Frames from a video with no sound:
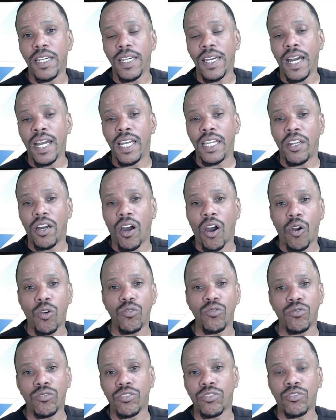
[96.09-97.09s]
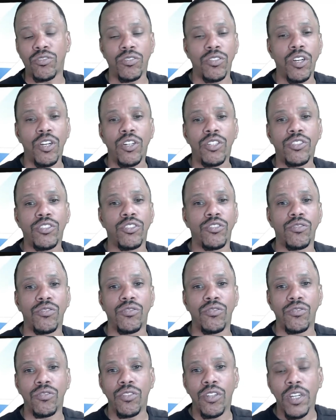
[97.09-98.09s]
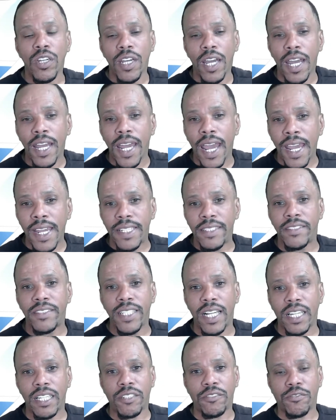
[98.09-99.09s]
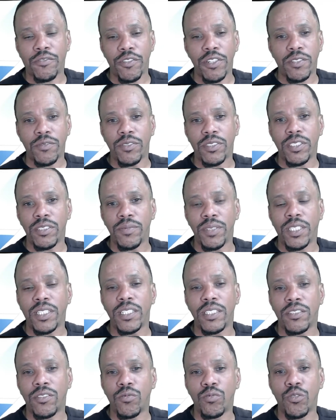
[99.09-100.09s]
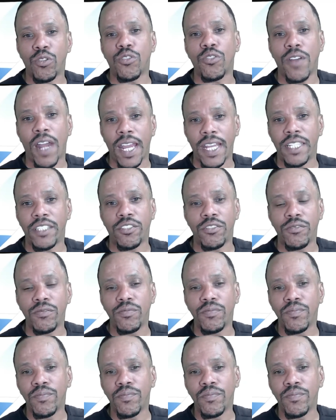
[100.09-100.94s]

an host to an angelic frequency, because the word angel,